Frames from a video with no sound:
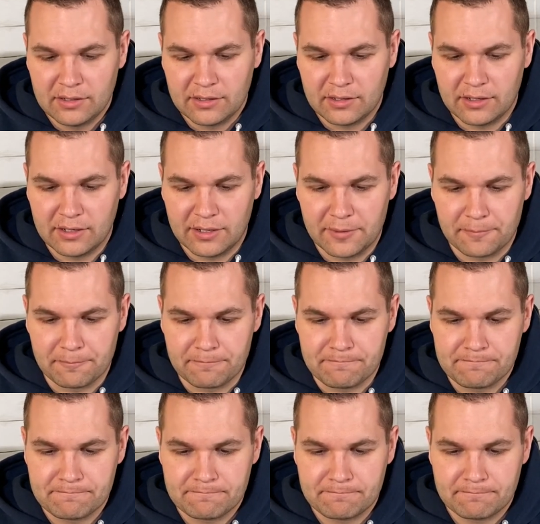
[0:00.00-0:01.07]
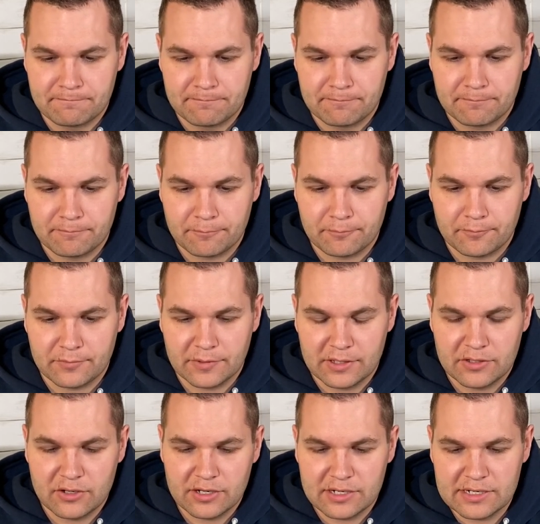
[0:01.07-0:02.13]
um,
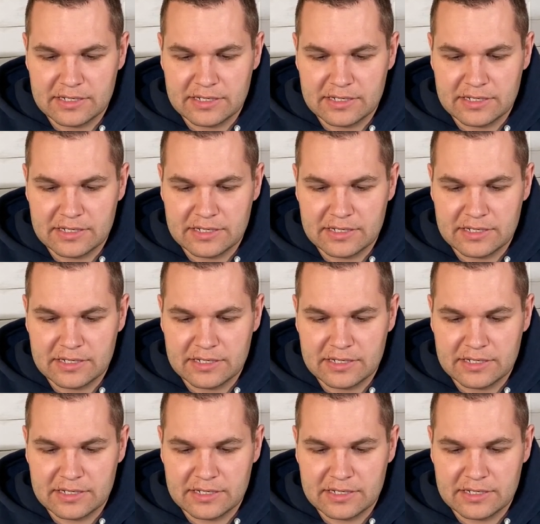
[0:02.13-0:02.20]
you're going